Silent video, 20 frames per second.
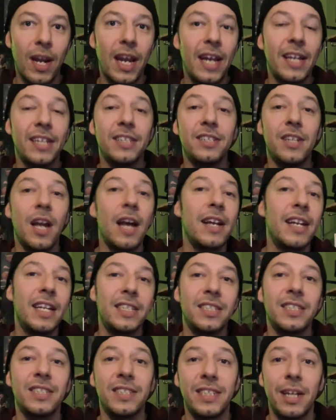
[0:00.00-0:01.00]
And it's not
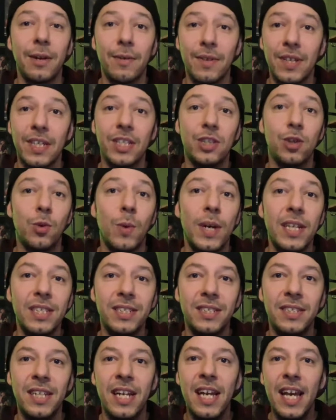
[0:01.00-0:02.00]
necessarily
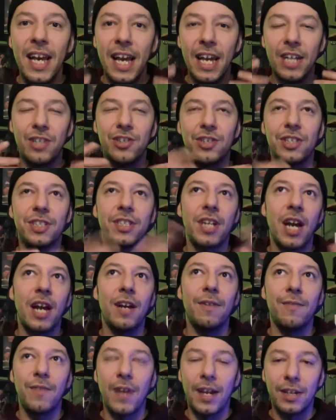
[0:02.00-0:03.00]
twists, it's just kind
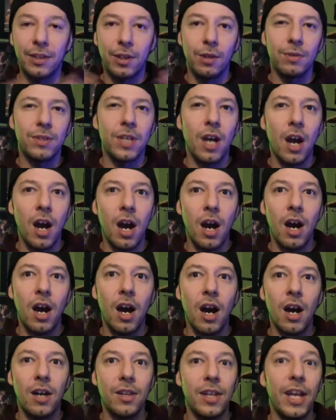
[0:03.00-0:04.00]
of like those
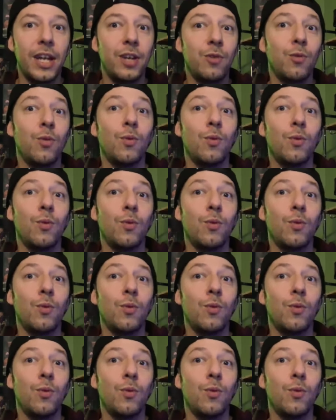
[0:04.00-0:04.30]
aha, like